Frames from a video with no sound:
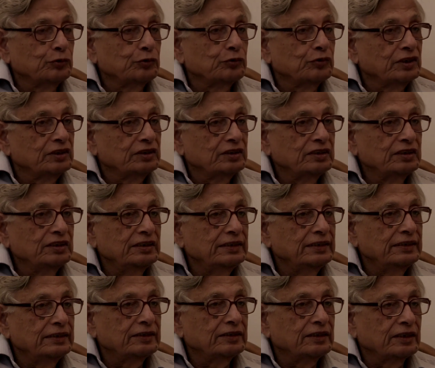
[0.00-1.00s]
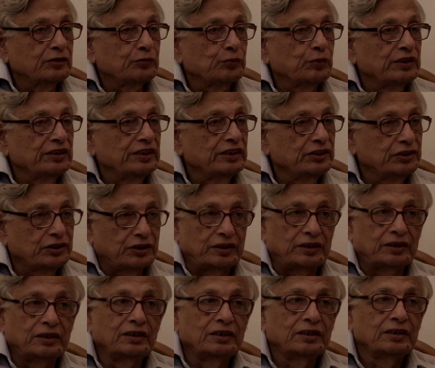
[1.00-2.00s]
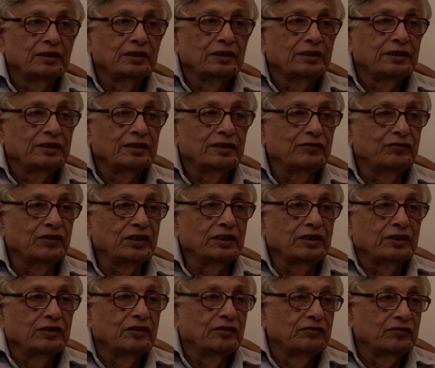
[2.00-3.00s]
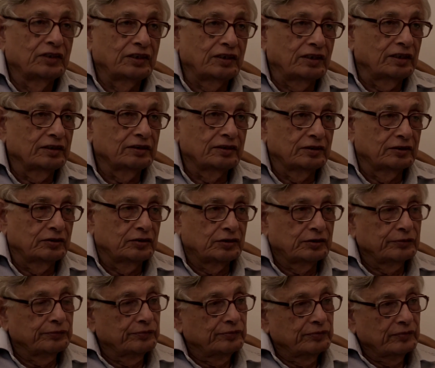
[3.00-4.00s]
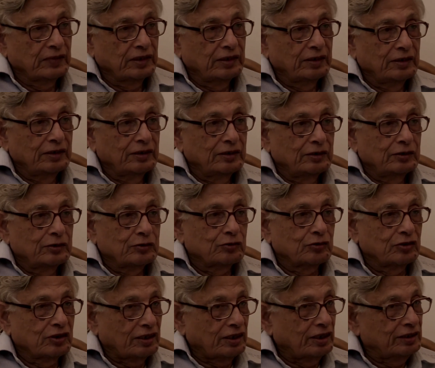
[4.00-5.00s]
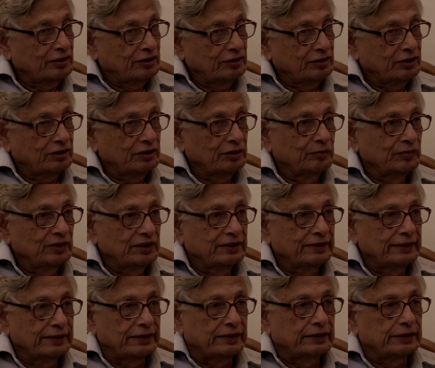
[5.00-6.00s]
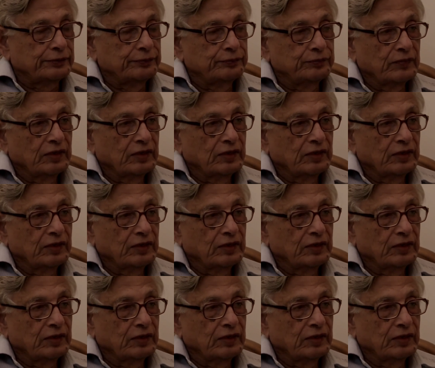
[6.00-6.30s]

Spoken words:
You can see in this explanation the working of the caste system. So, the caste system is there,